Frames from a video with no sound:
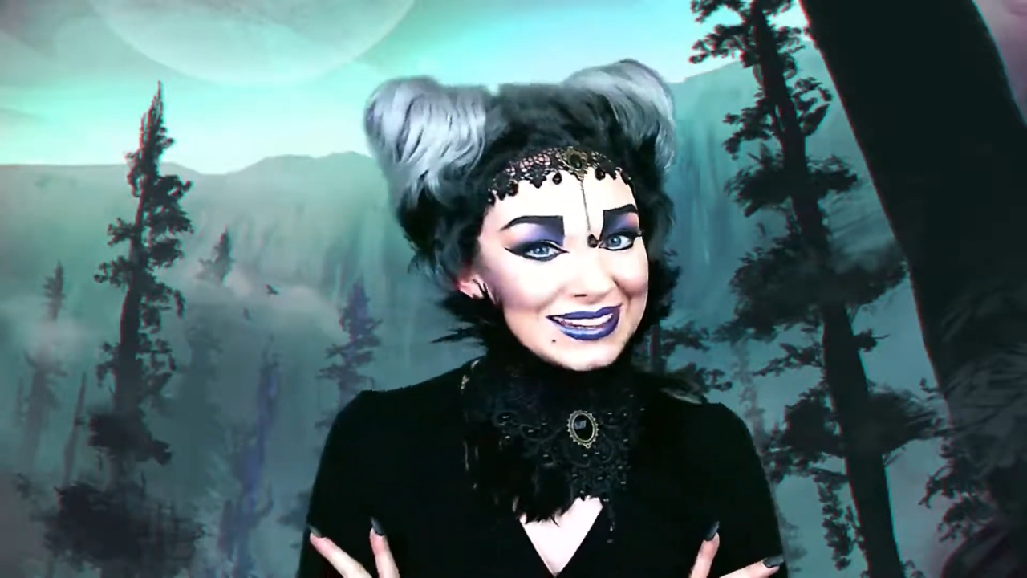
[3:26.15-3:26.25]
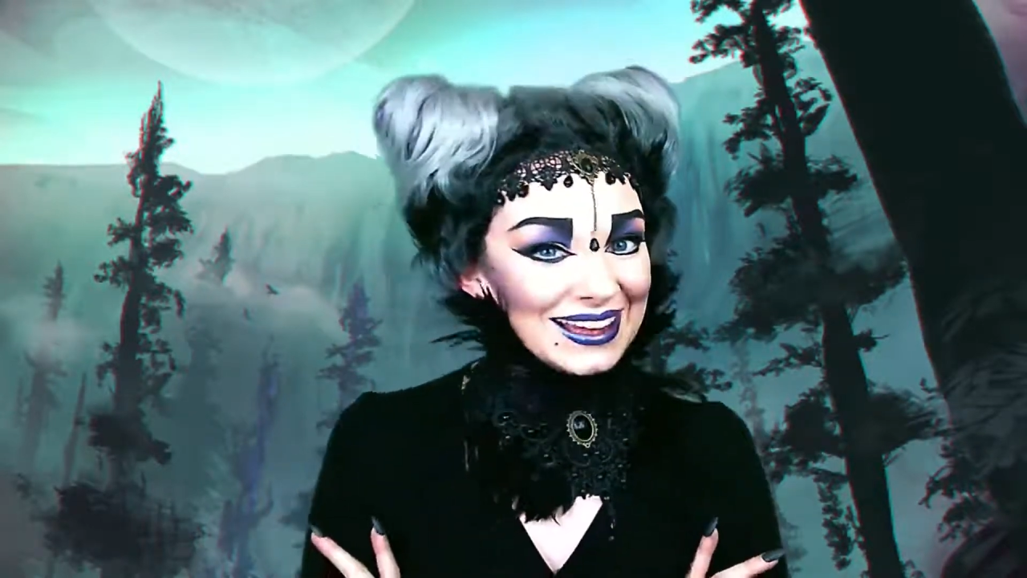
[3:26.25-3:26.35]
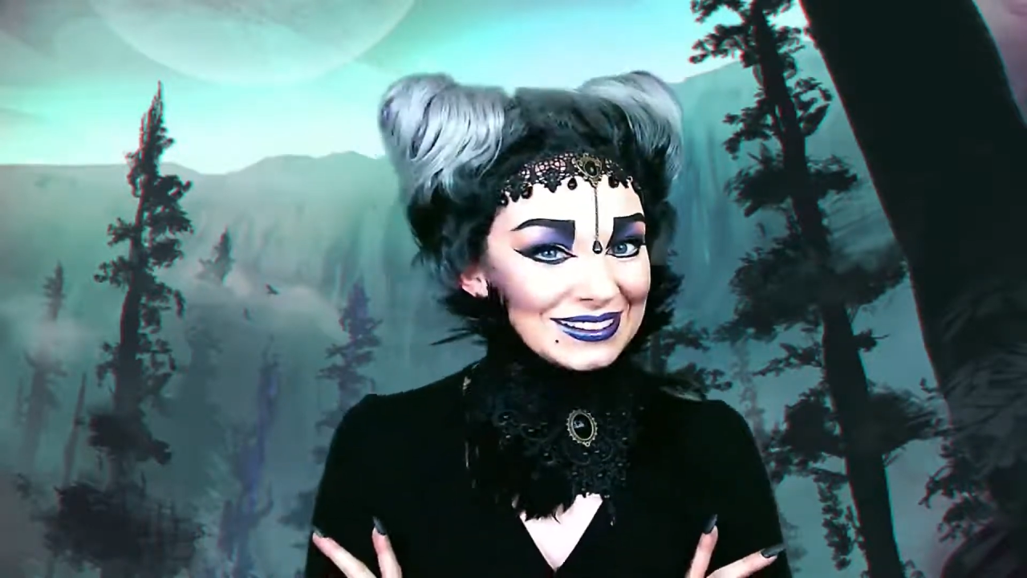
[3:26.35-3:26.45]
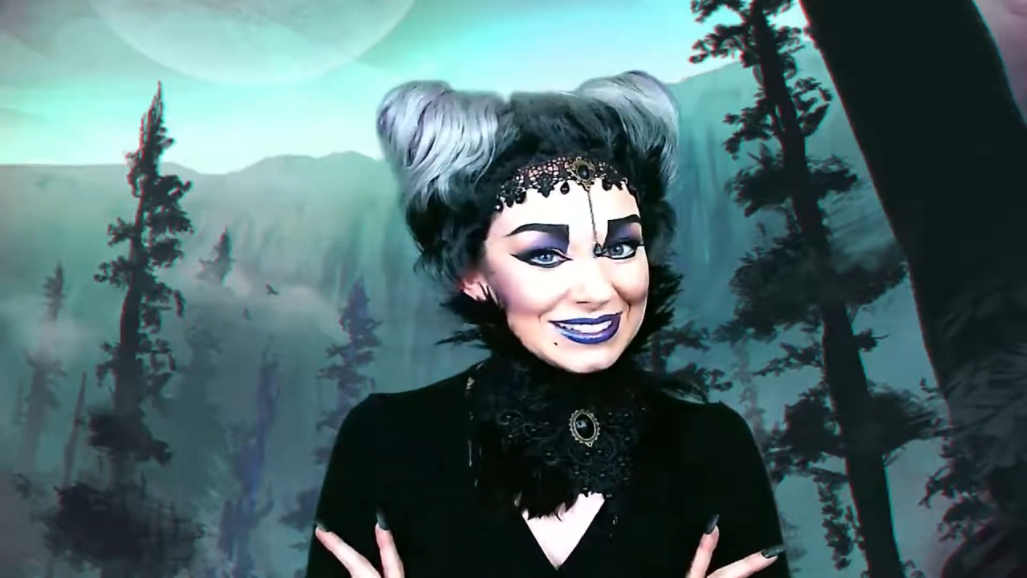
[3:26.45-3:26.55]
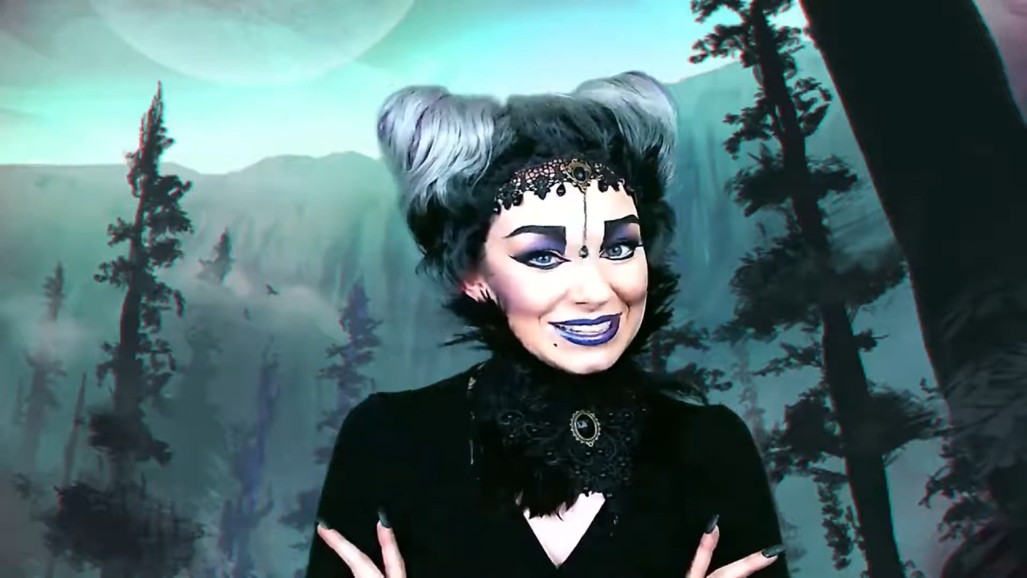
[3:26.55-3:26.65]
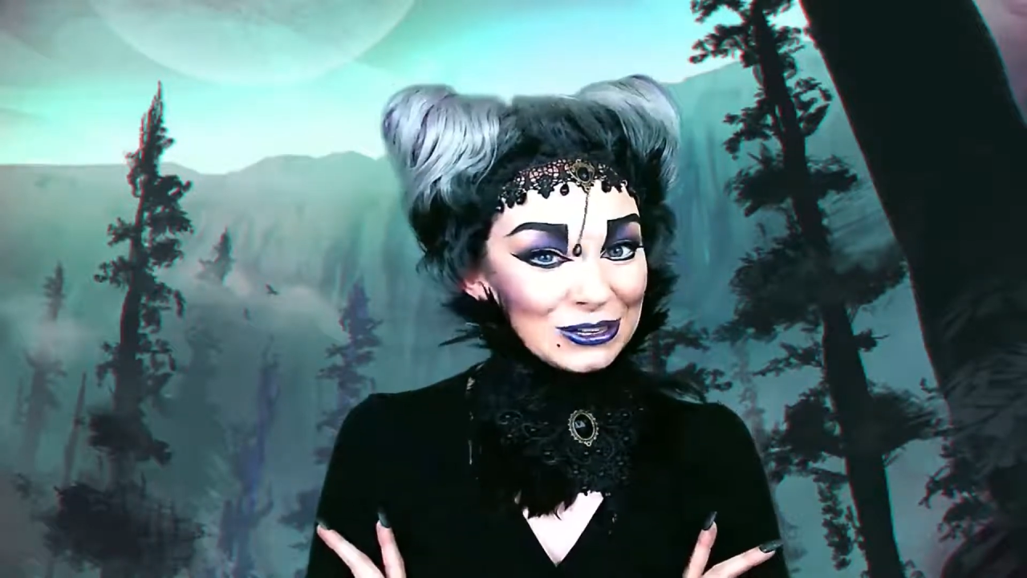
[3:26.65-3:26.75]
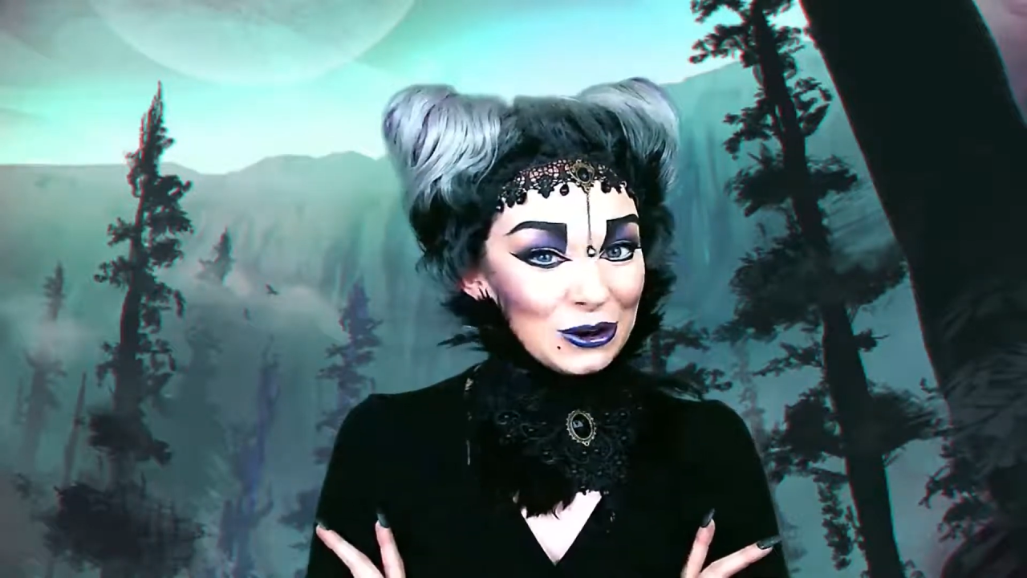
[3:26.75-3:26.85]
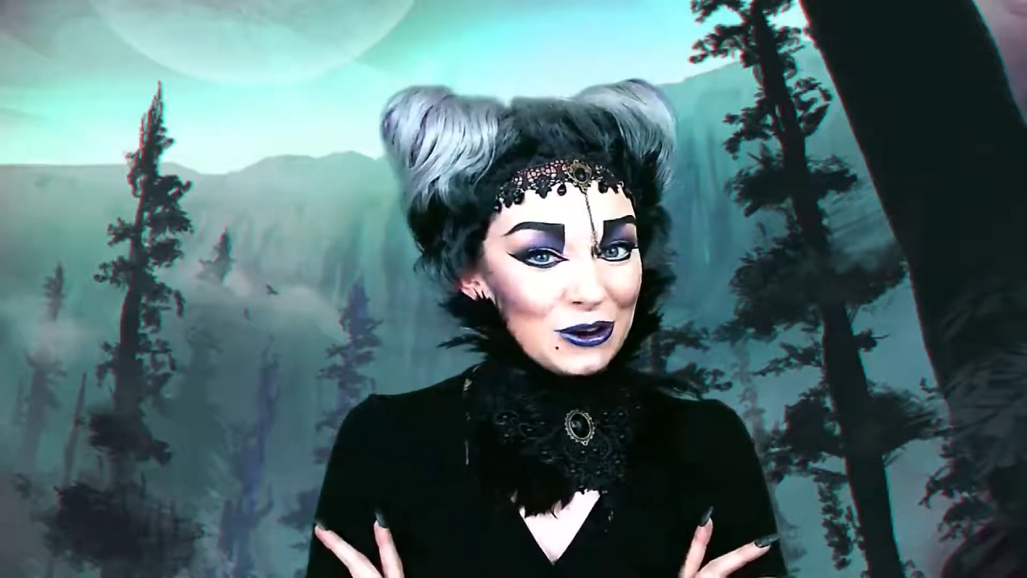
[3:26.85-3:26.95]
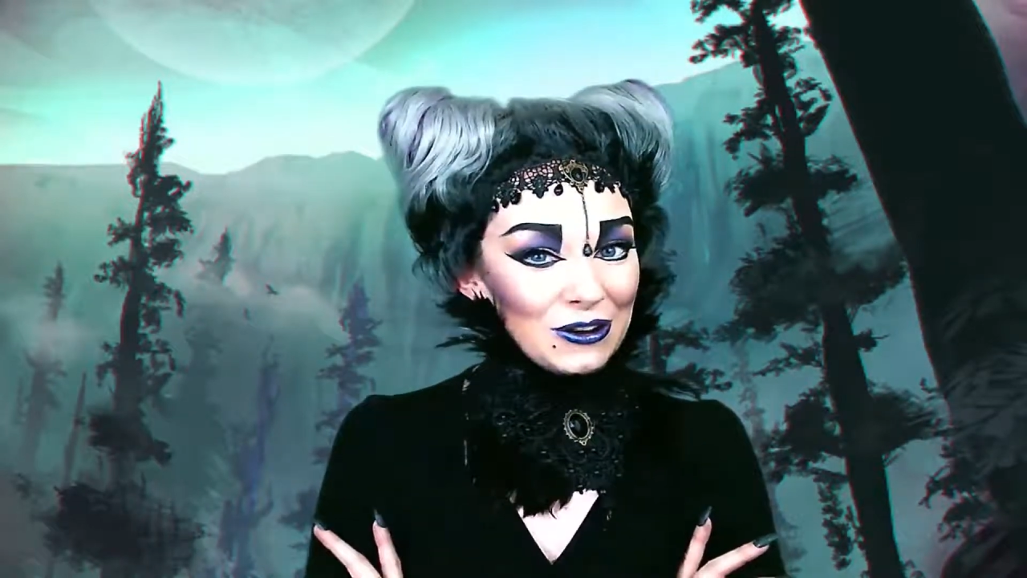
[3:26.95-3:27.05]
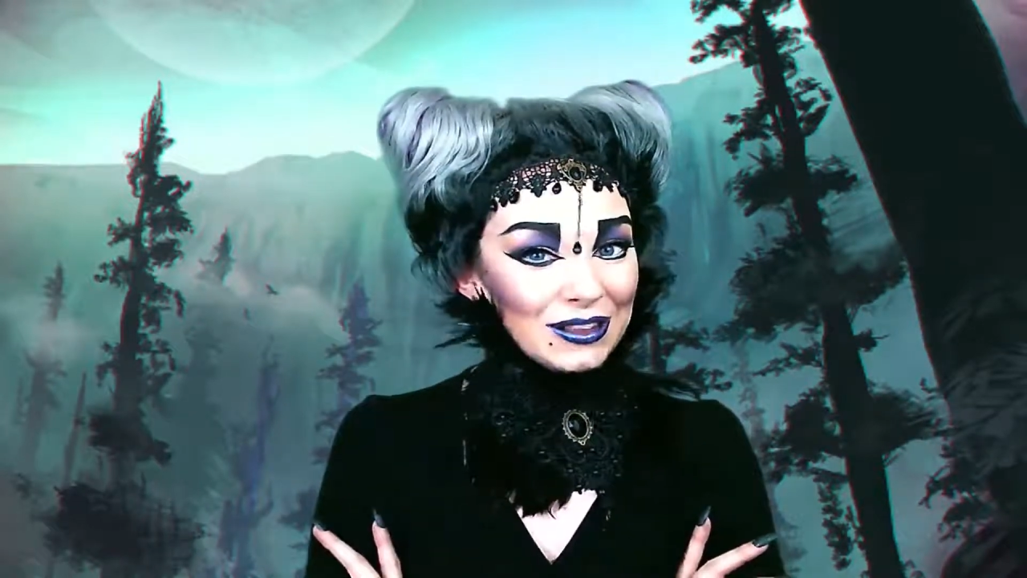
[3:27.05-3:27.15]
talented
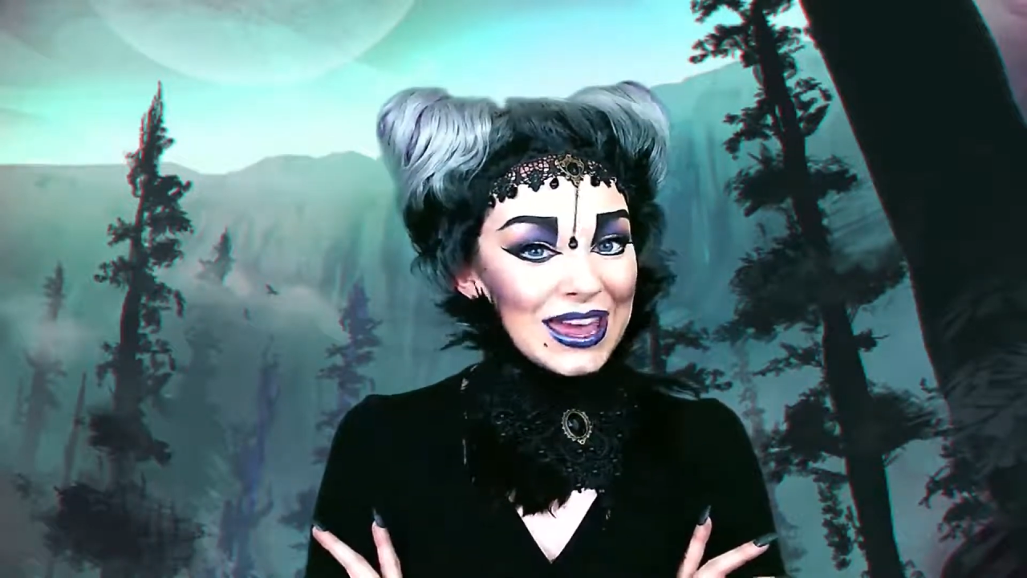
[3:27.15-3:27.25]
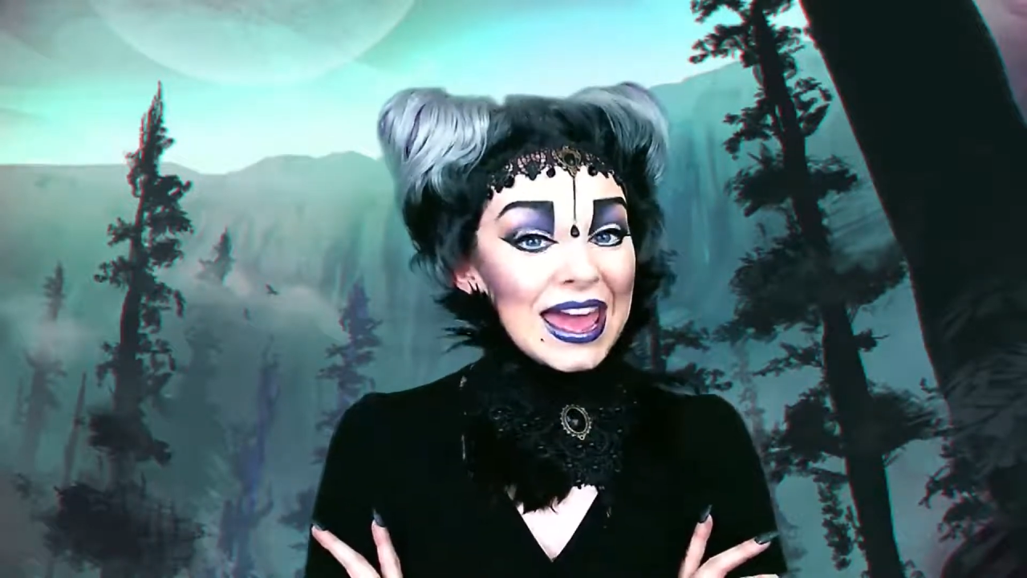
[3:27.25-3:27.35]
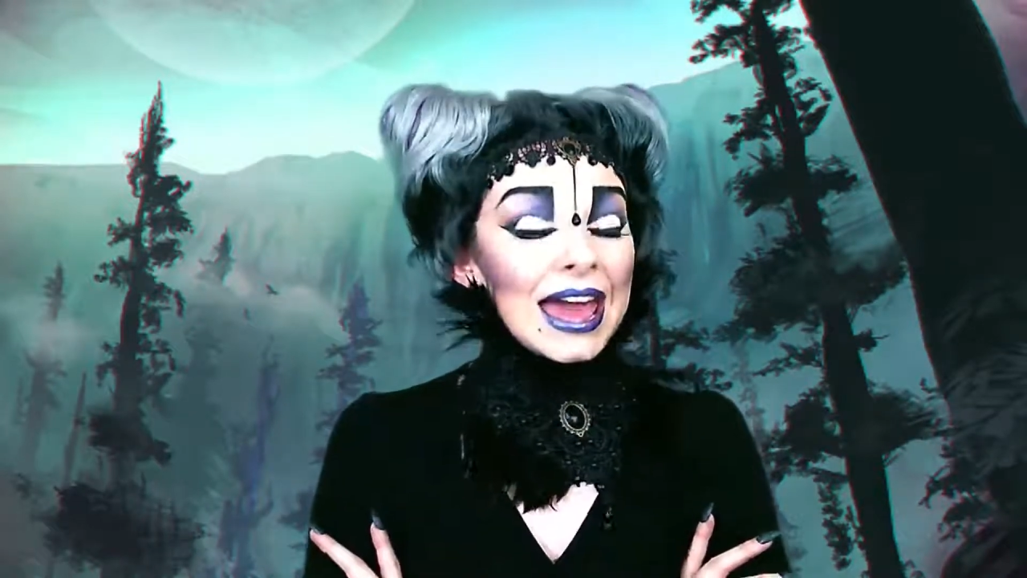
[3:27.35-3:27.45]
girl